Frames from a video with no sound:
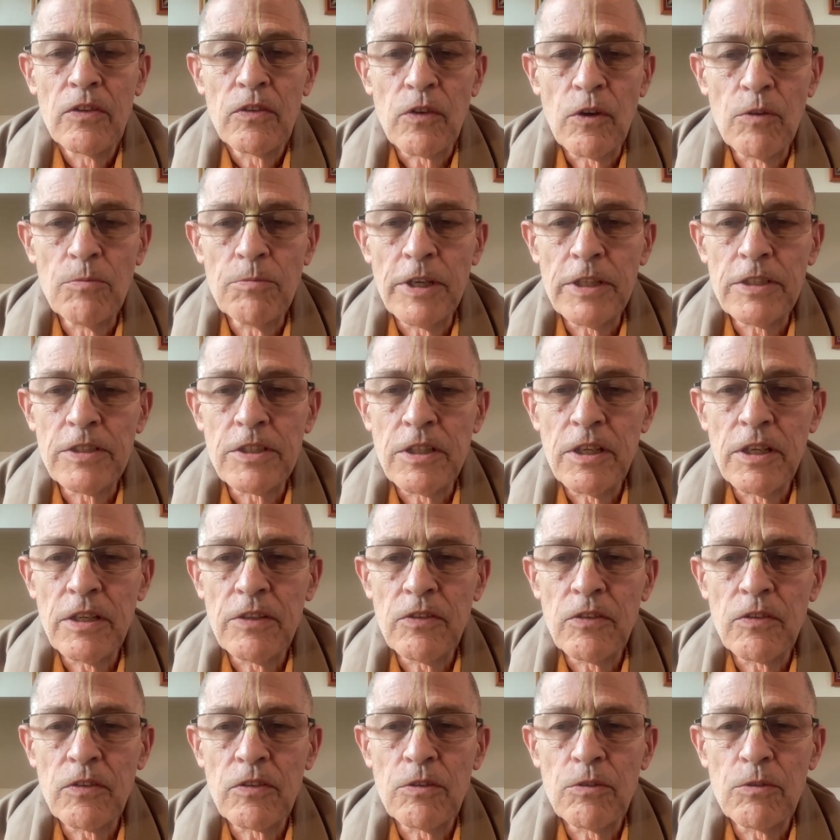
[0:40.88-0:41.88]
so much
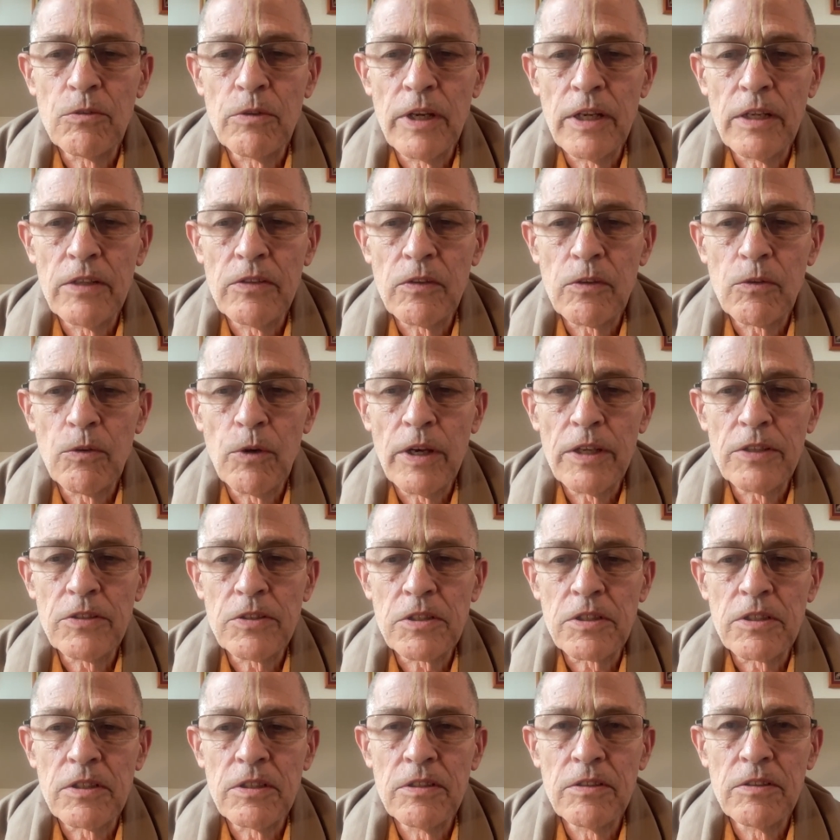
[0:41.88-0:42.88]
as to raise
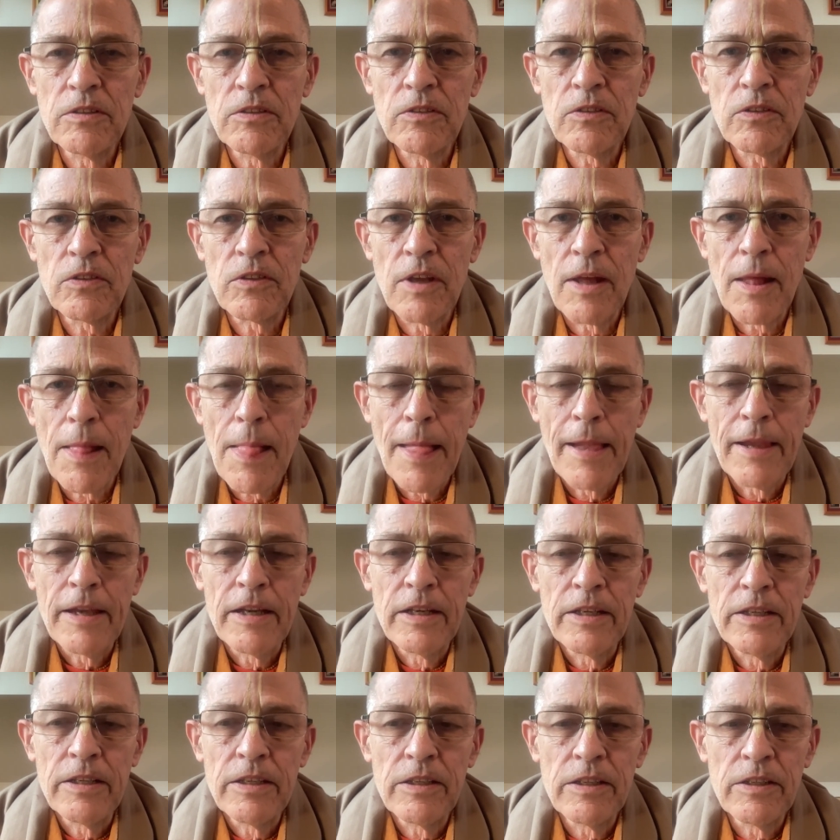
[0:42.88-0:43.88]
questions
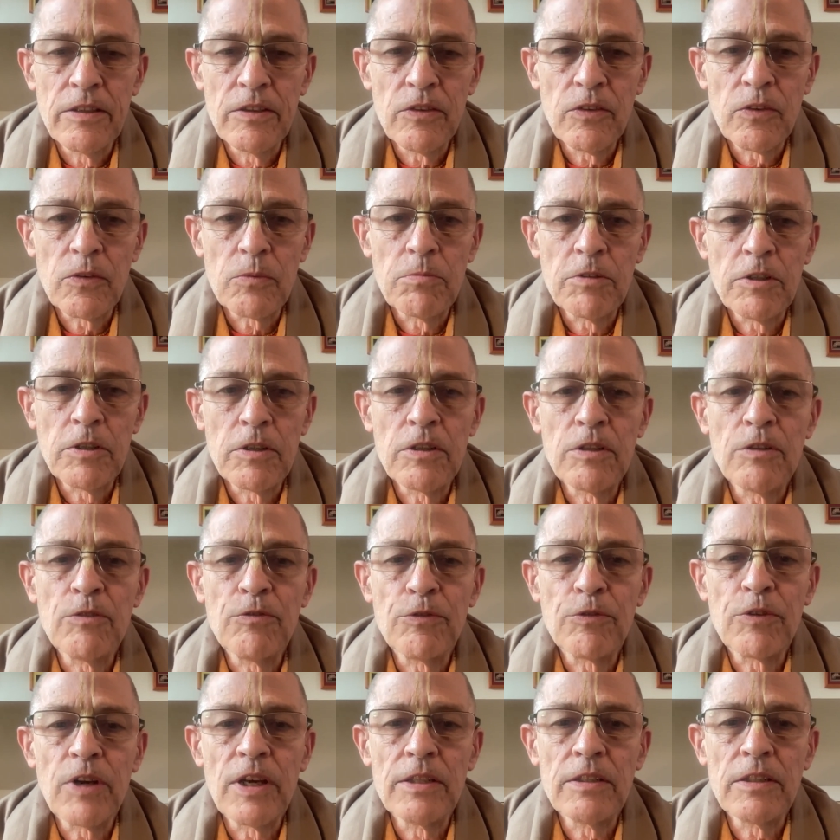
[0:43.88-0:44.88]
in a spirit
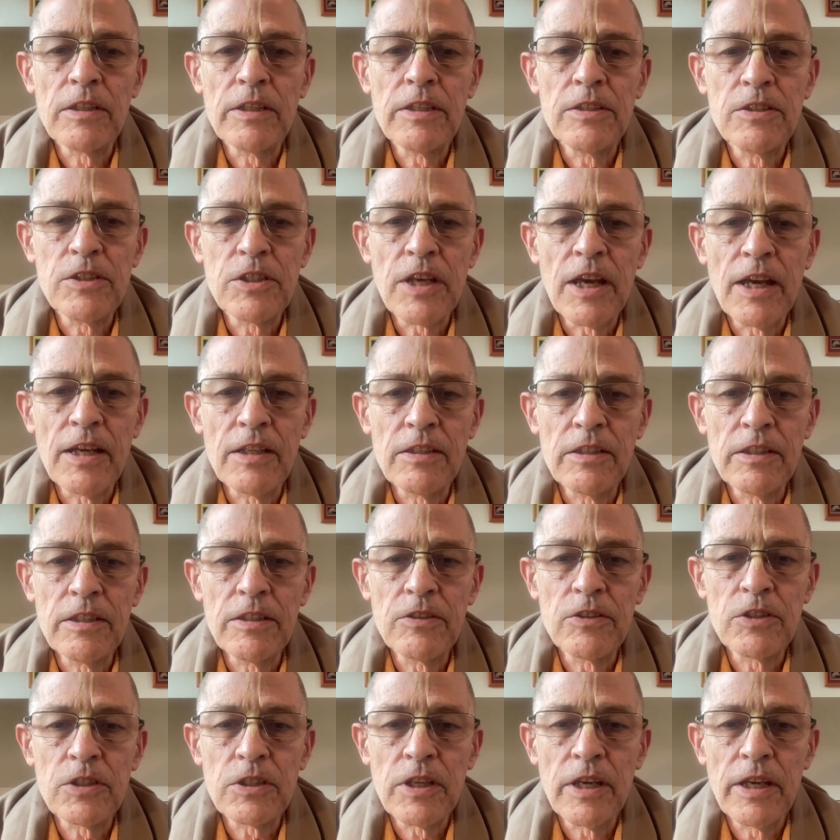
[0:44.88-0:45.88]
of friendly
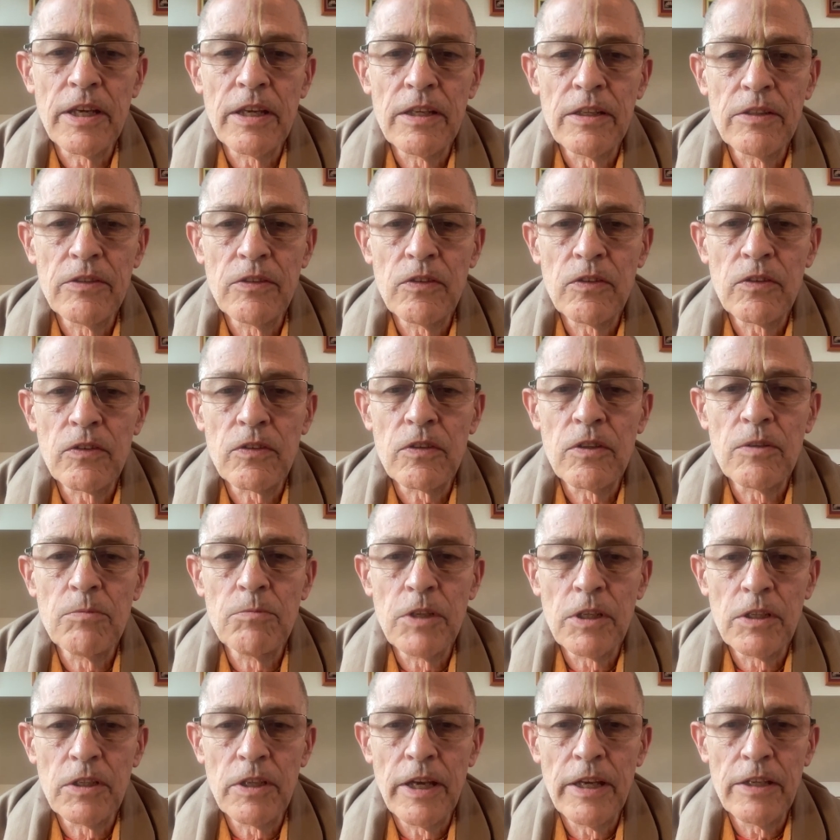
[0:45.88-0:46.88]
challenge and
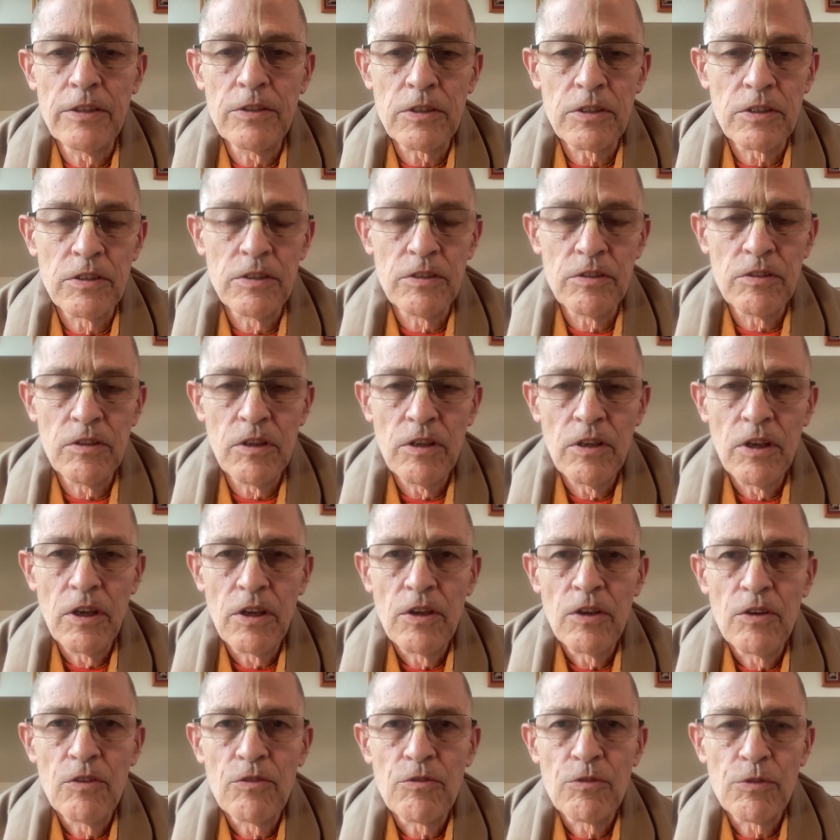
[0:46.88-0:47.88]
stimulation
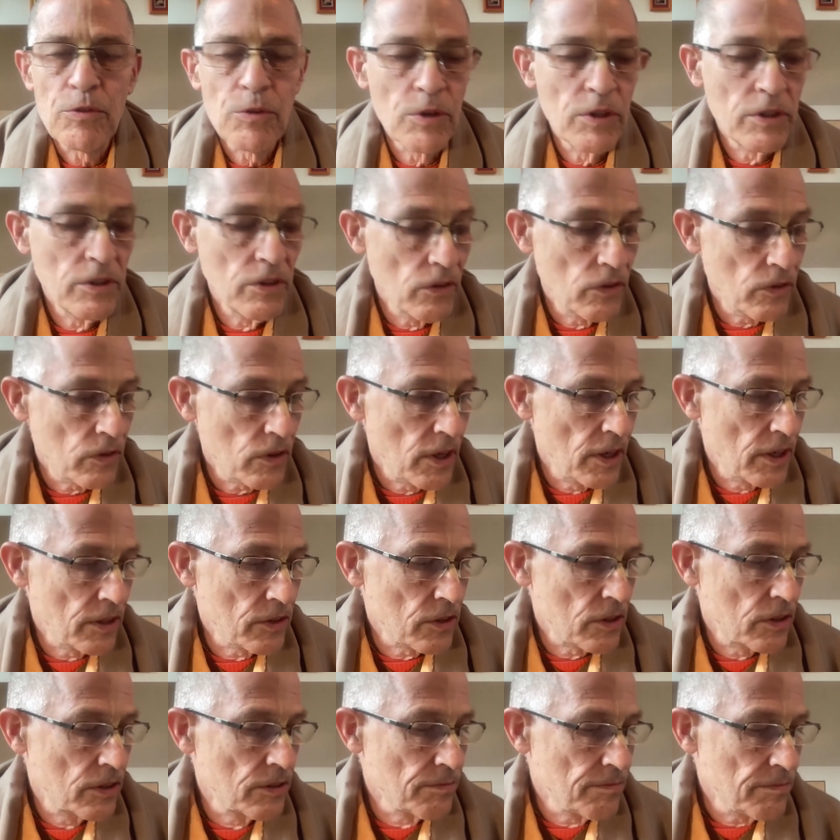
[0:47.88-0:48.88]
for
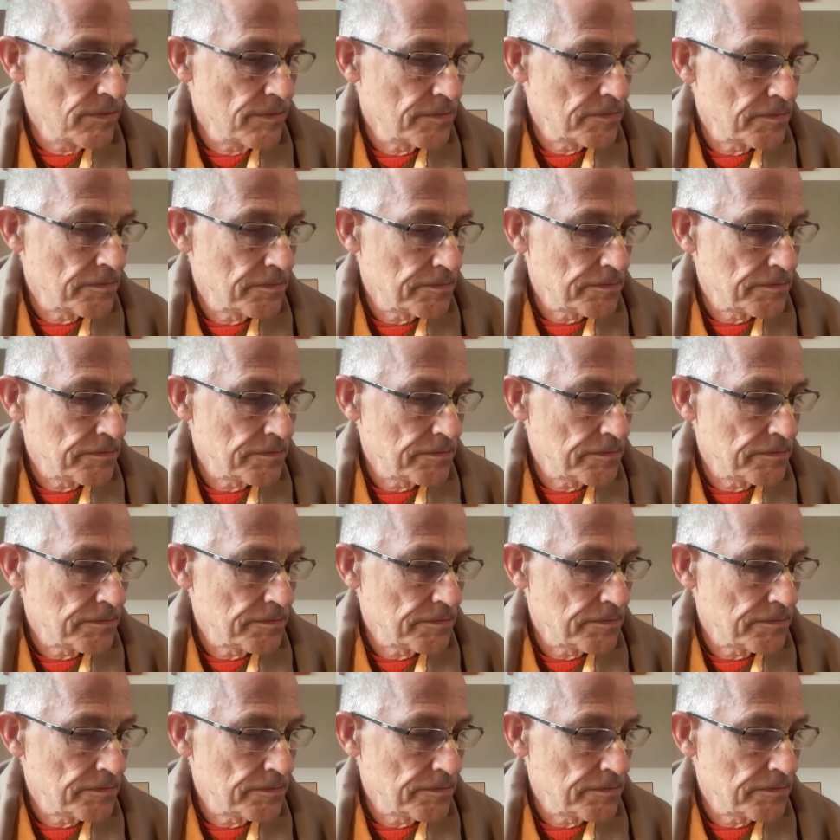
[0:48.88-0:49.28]
discussion.